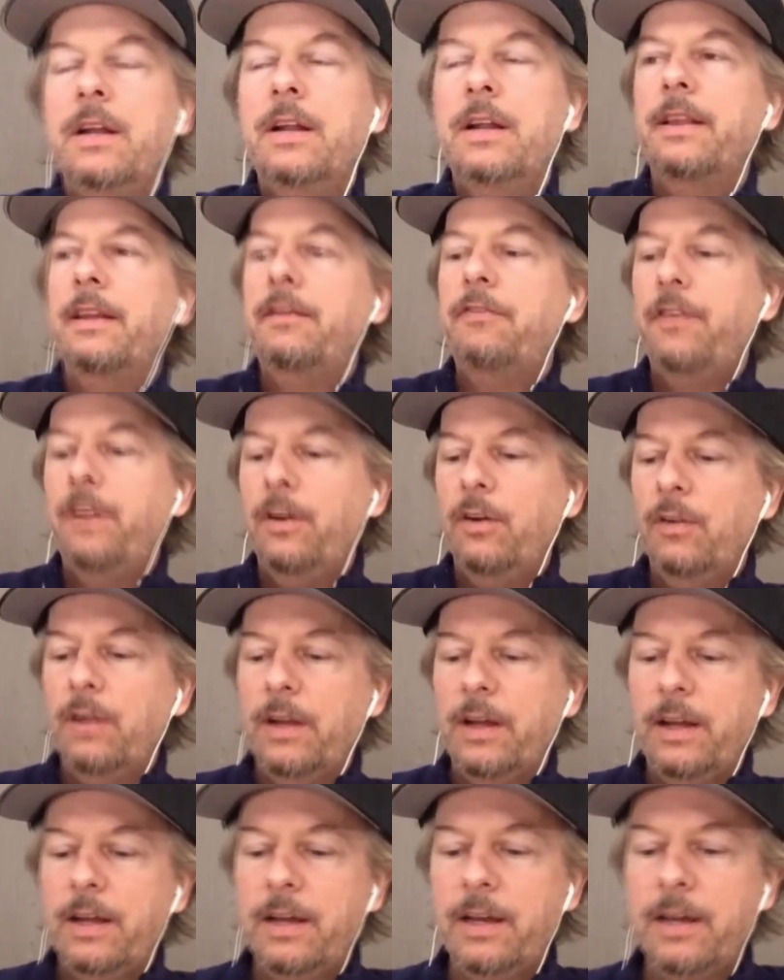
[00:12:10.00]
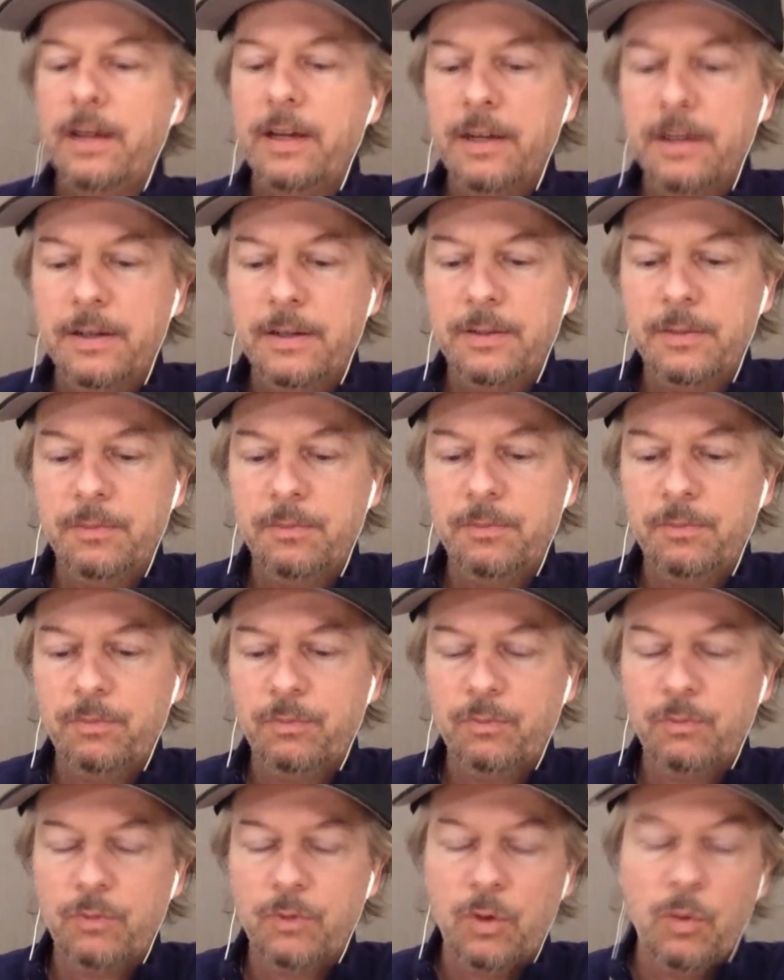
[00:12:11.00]
they feel like,
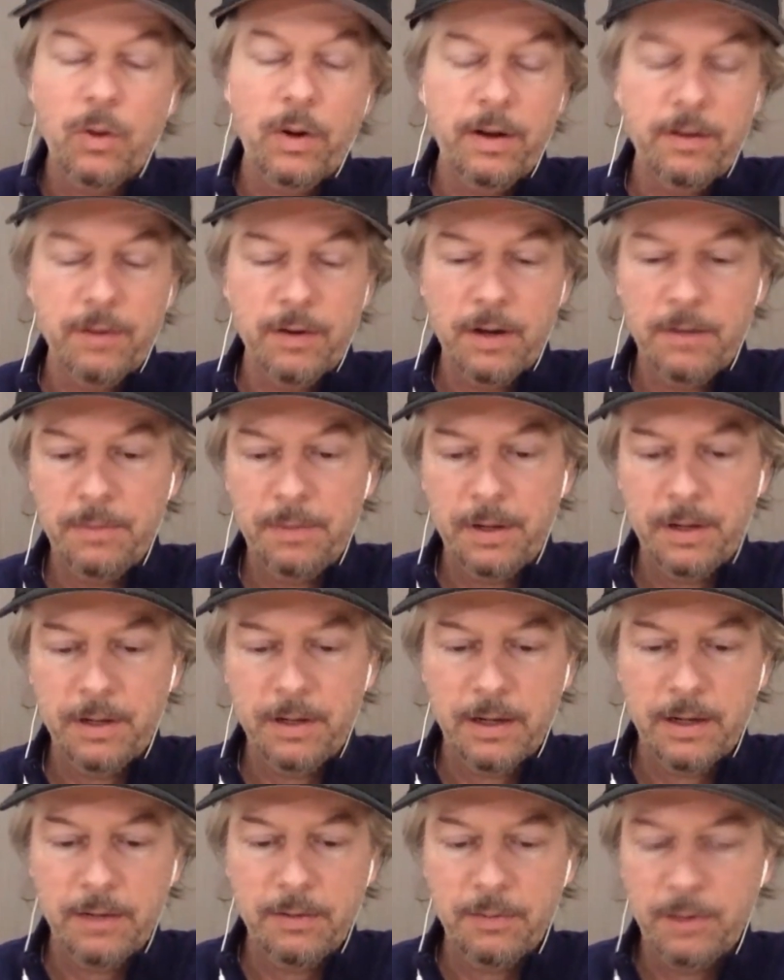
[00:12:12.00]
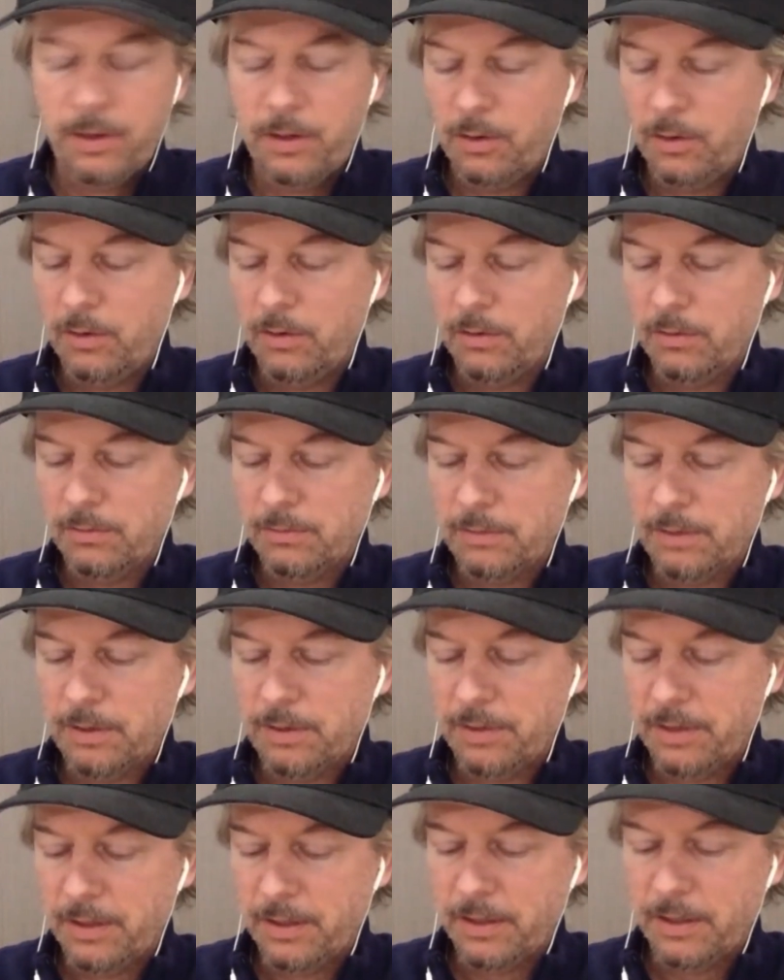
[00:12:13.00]
whatever. I mean, I read
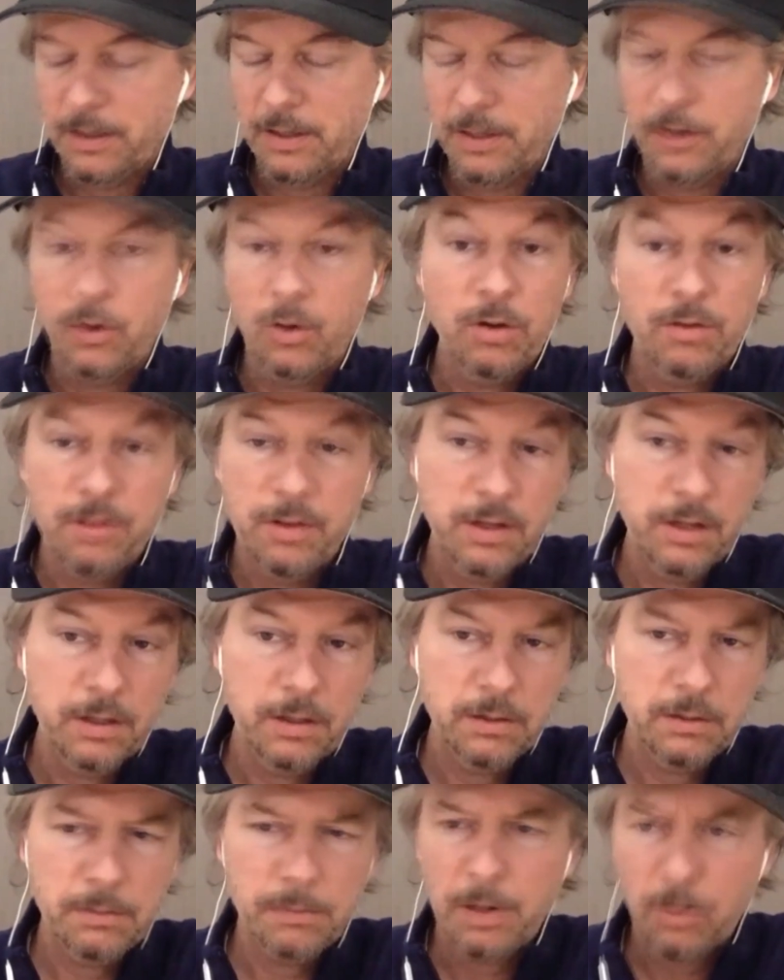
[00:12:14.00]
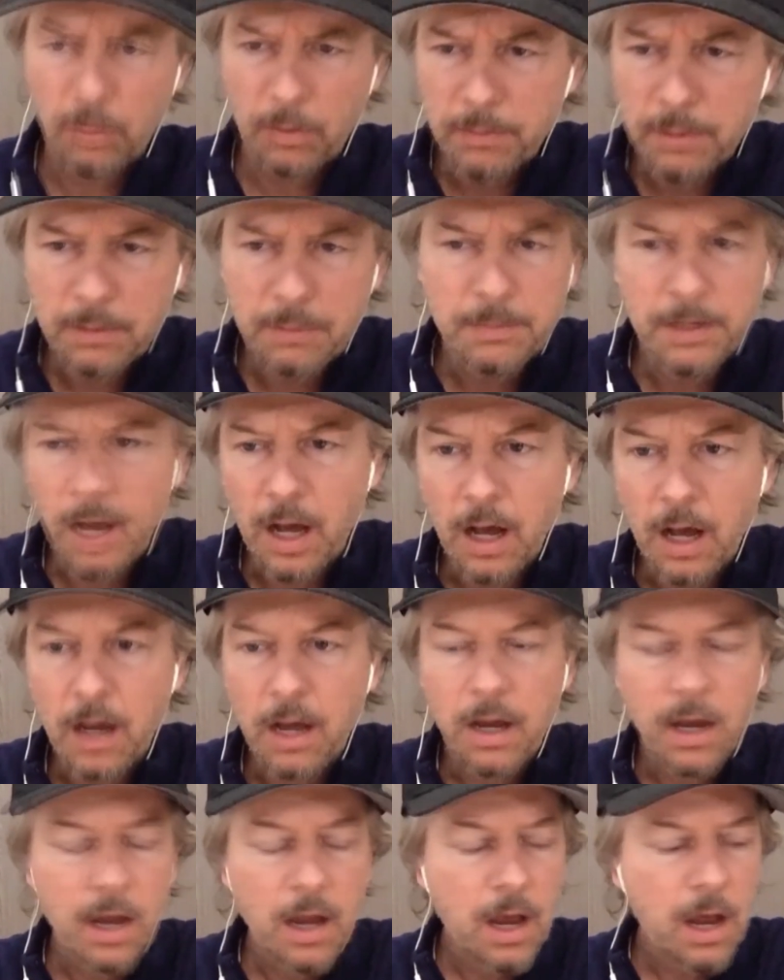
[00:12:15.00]
everything. I know everything about women. I'm a guy.